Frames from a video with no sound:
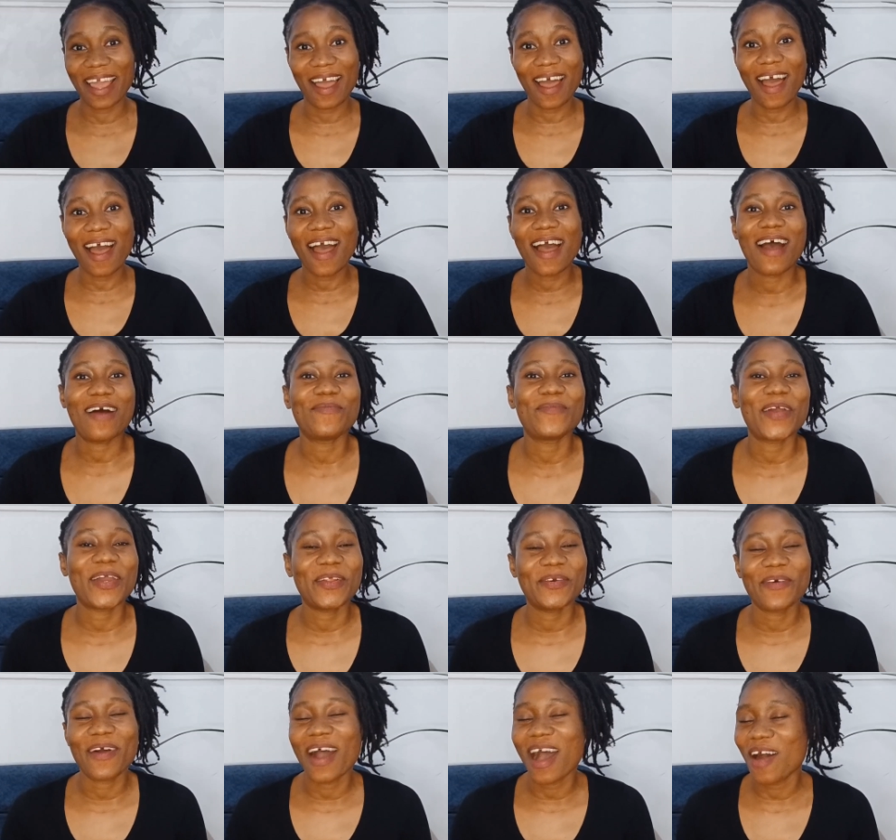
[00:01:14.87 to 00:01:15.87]
I'm going
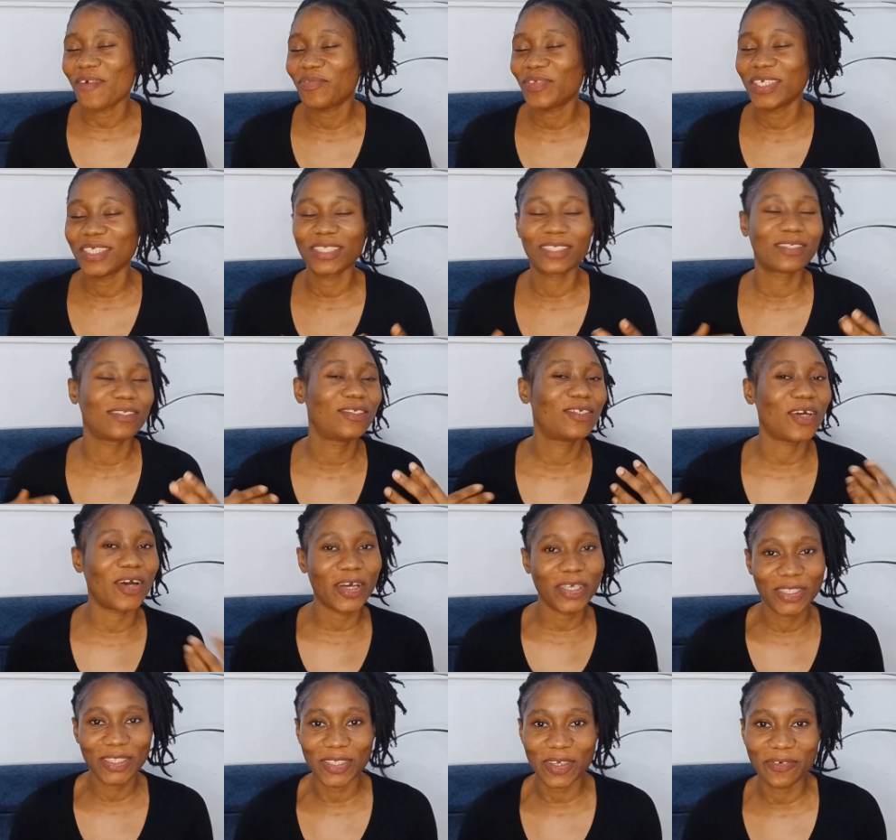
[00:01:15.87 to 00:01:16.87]
to have this
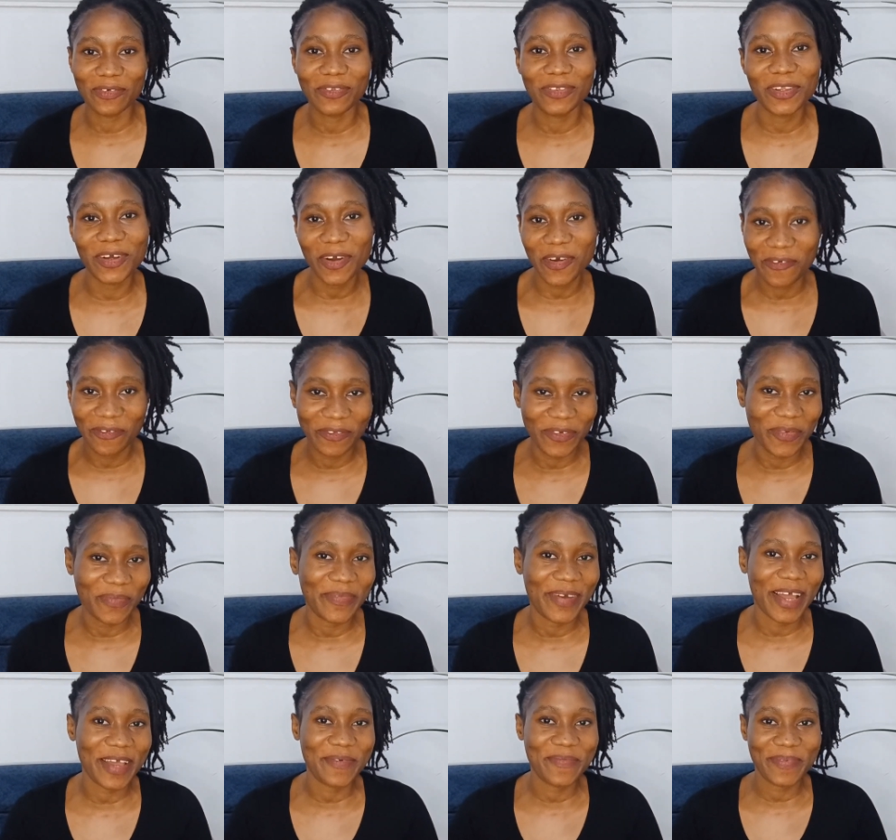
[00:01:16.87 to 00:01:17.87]
gush of love for
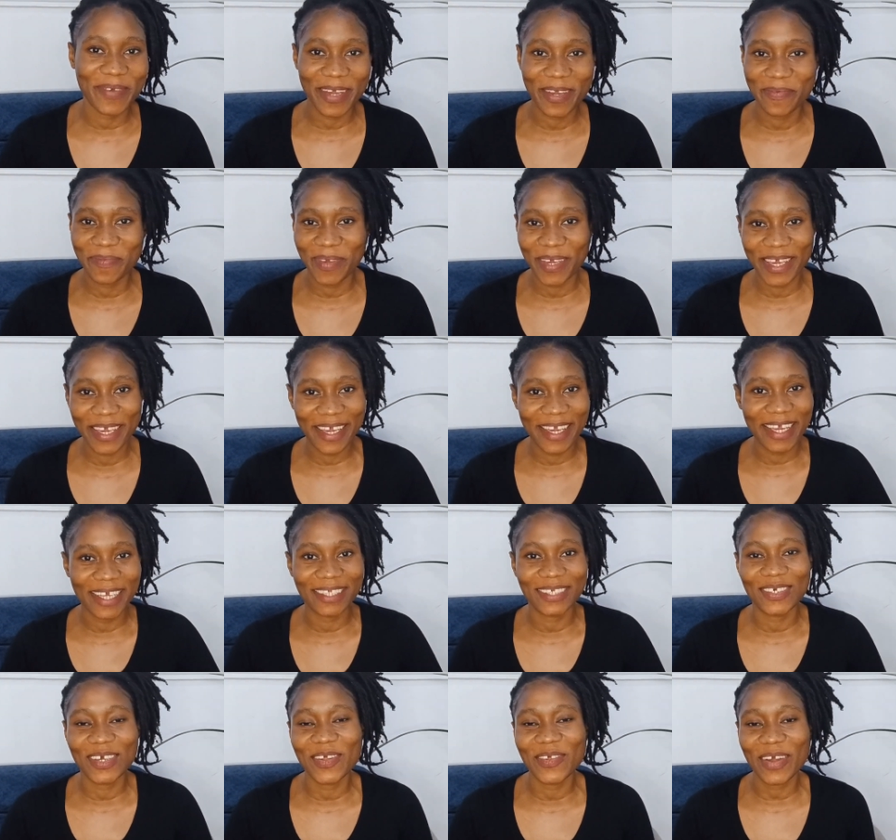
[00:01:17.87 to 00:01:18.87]
my baby.
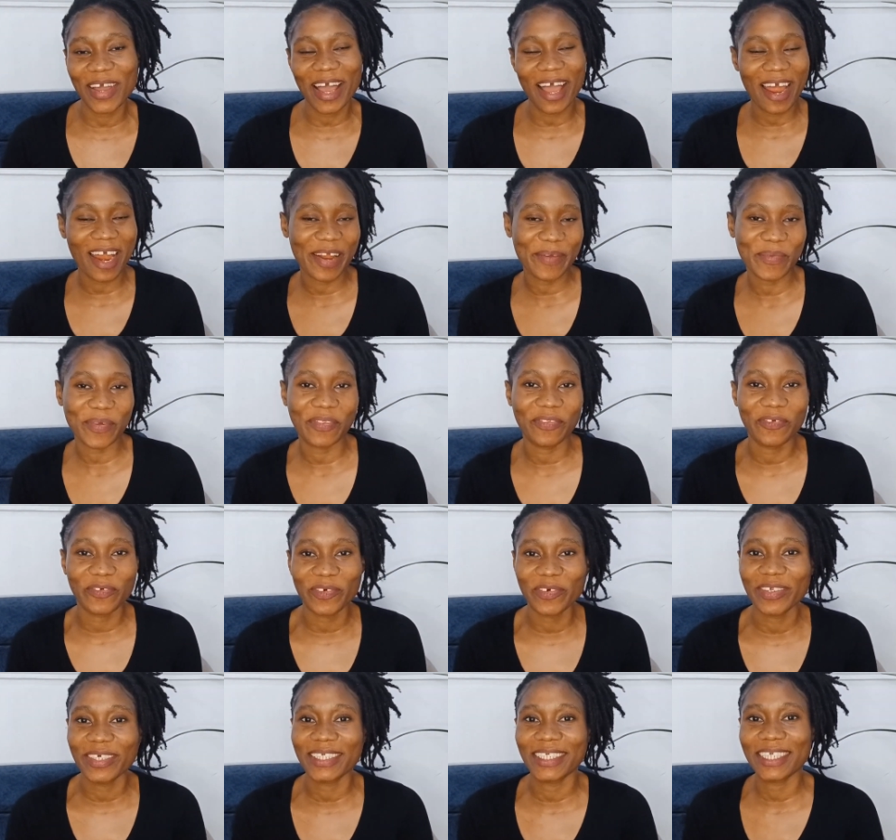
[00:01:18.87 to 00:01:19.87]
It's going to carry me
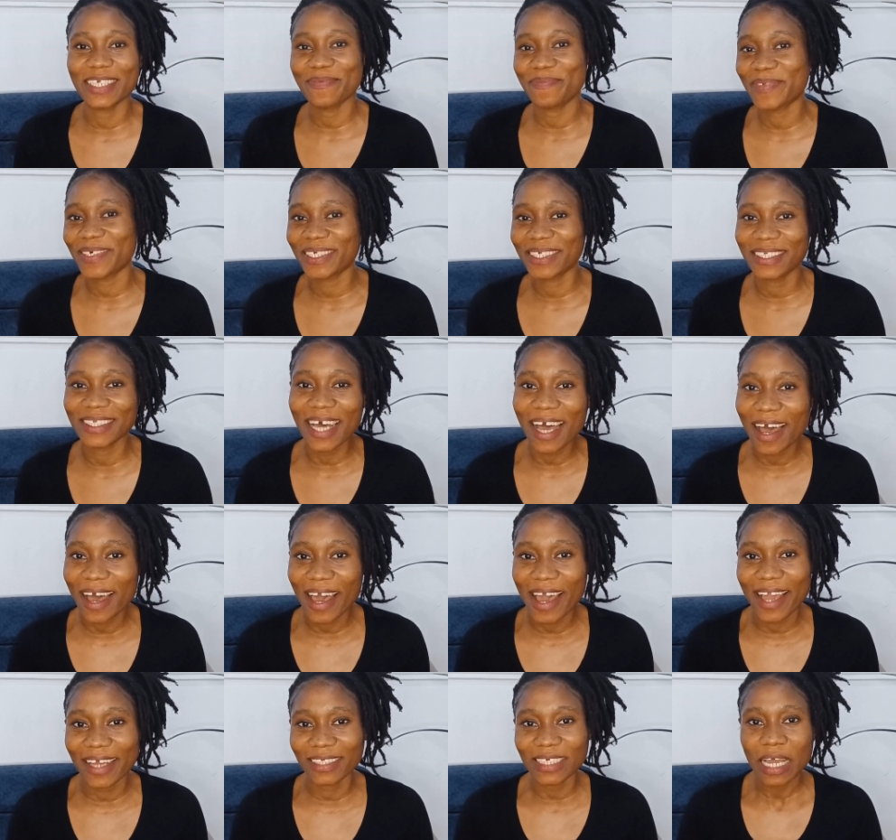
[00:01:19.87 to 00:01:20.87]
through the sleepless
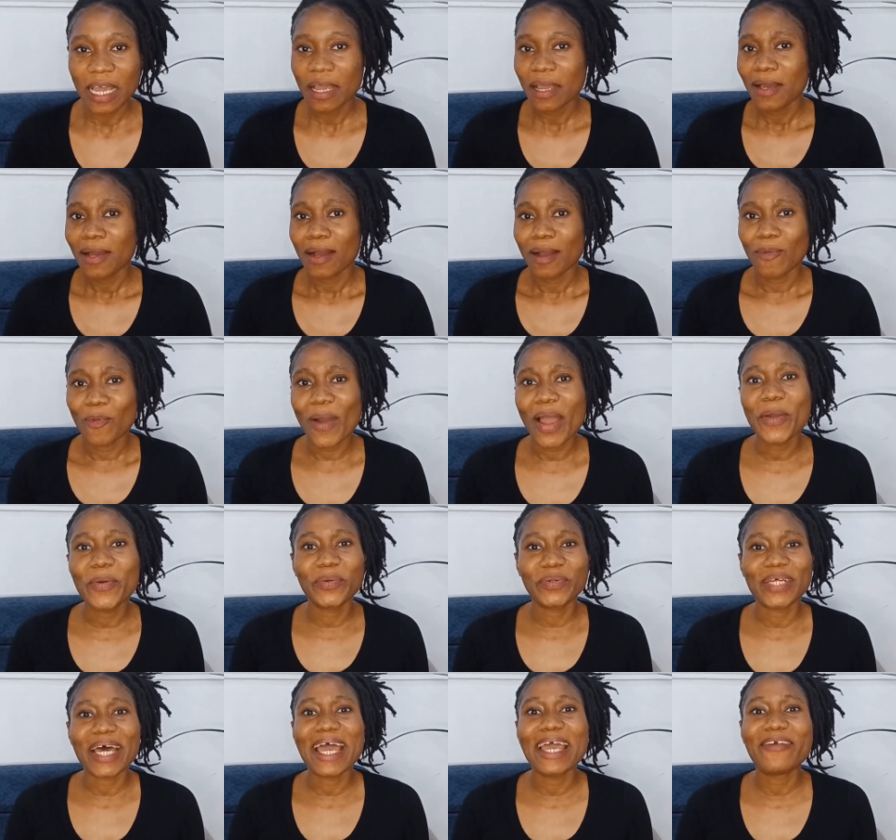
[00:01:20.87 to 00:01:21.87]
night. Why
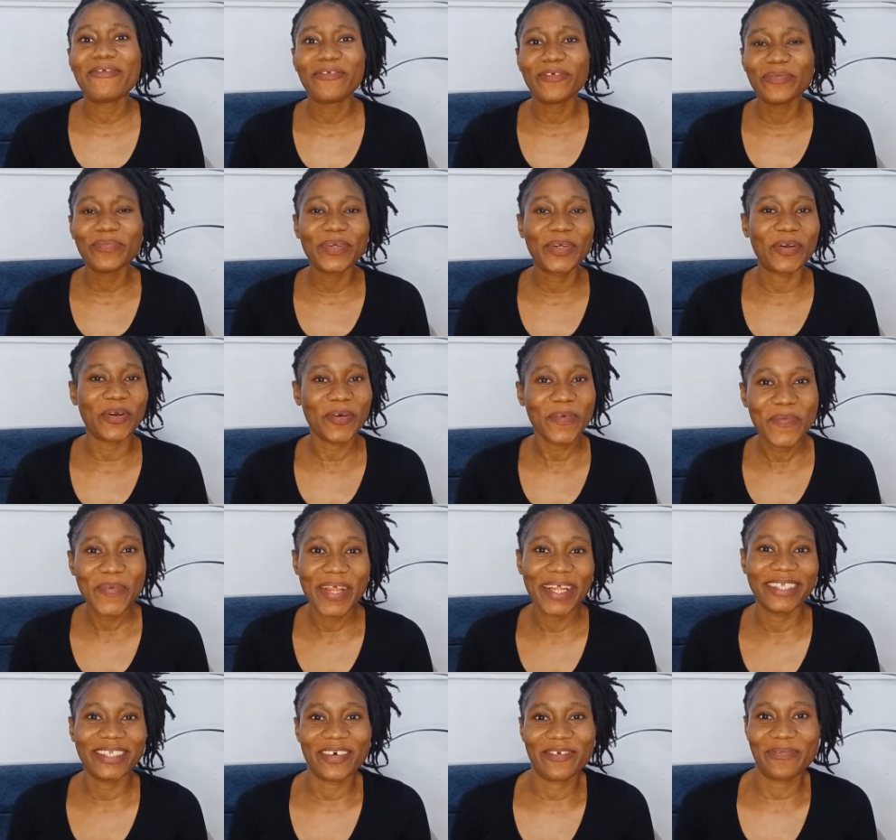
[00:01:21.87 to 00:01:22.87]
would I even be
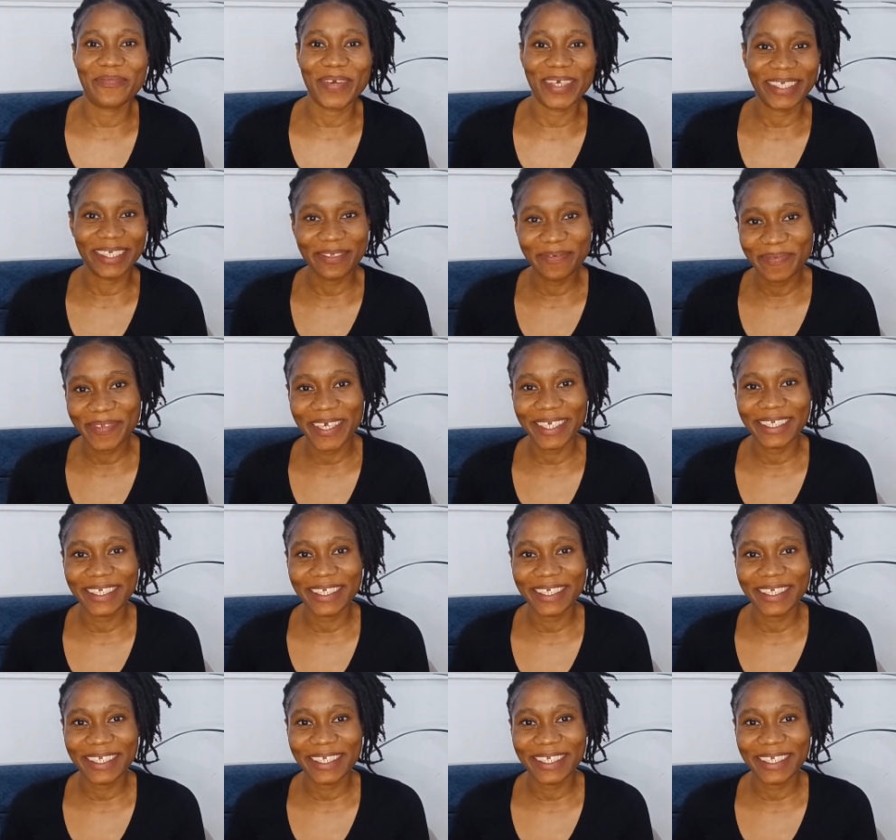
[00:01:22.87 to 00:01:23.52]
complaining of my sleepless